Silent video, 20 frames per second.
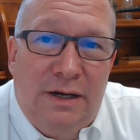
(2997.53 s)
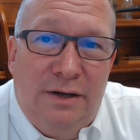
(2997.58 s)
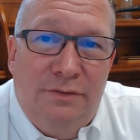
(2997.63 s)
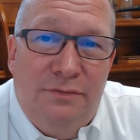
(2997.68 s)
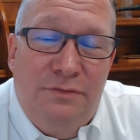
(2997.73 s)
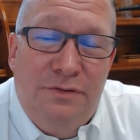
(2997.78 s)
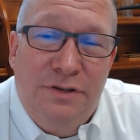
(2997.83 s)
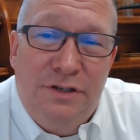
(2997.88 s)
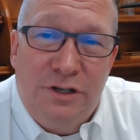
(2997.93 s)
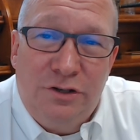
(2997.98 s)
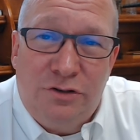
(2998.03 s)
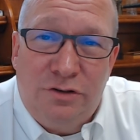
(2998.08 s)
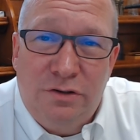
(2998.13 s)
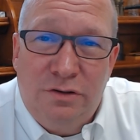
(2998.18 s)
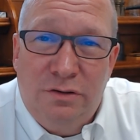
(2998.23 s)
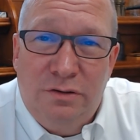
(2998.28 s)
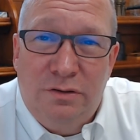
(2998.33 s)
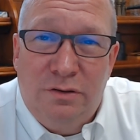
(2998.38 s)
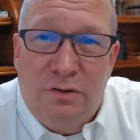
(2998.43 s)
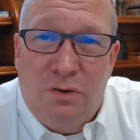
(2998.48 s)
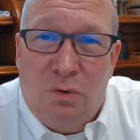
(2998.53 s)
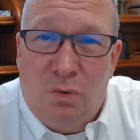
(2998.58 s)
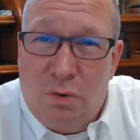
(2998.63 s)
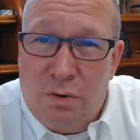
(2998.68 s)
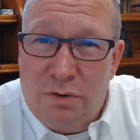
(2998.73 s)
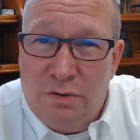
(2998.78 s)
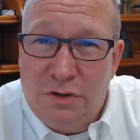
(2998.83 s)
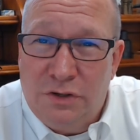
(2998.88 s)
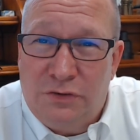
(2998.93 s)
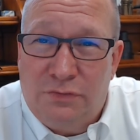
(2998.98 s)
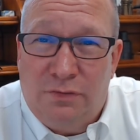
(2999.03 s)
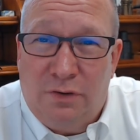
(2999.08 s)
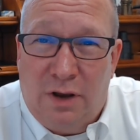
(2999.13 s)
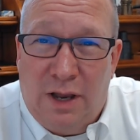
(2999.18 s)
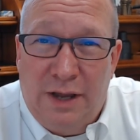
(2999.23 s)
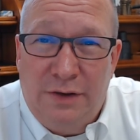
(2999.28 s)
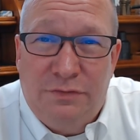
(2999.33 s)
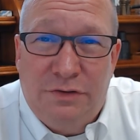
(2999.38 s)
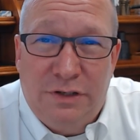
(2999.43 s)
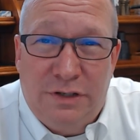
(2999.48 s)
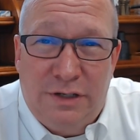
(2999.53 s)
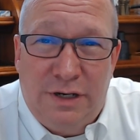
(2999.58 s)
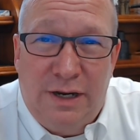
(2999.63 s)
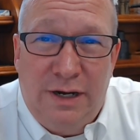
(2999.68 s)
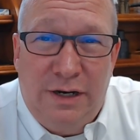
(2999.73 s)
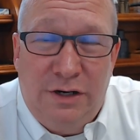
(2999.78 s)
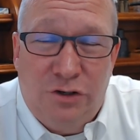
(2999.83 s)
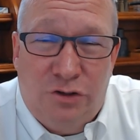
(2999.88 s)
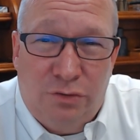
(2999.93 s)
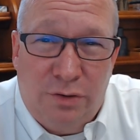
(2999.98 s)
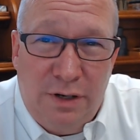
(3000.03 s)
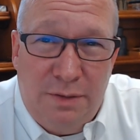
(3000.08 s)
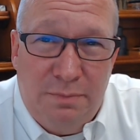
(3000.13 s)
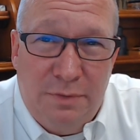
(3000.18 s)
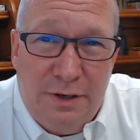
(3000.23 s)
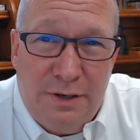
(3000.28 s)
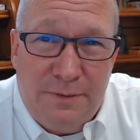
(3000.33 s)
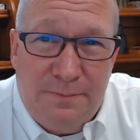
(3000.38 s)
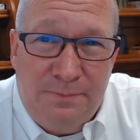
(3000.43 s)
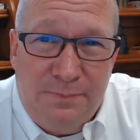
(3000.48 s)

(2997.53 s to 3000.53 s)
Physician Orders for Life-Sustaining Treatment.